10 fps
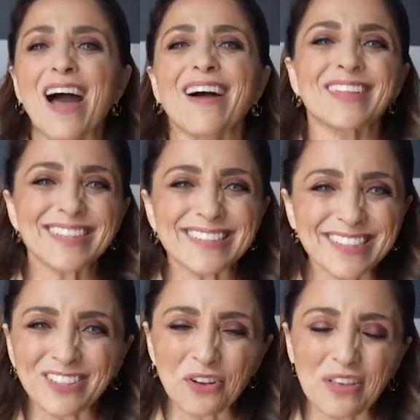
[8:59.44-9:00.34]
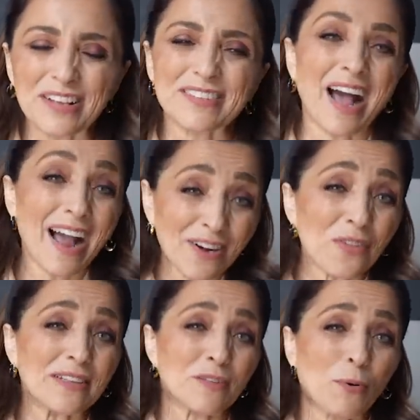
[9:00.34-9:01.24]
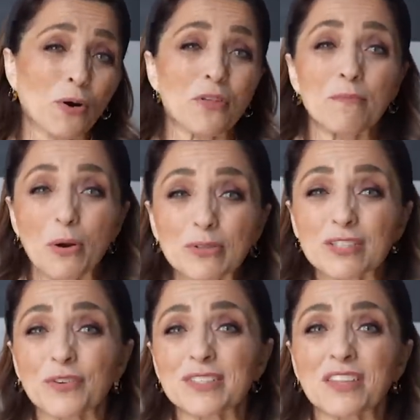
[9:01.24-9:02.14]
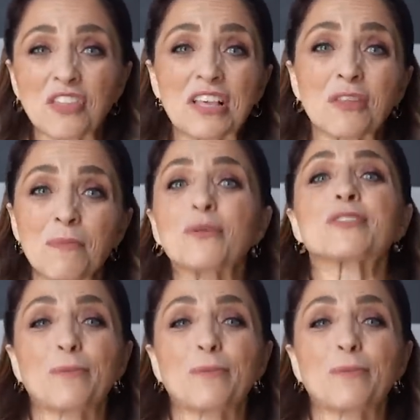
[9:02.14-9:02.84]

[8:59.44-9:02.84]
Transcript: Let's get to clothing because I know that's the part that most of us think the most